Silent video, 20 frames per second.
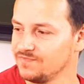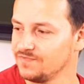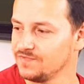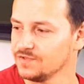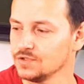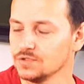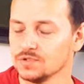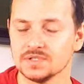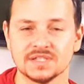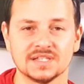
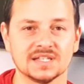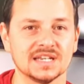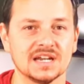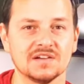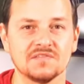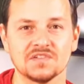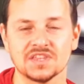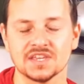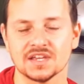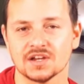fluids and
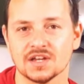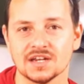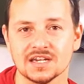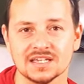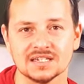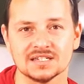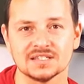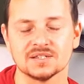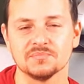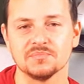everything I
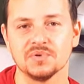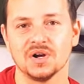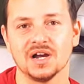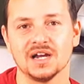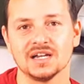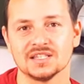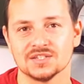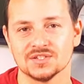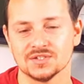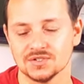needed to
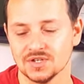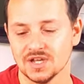buy to,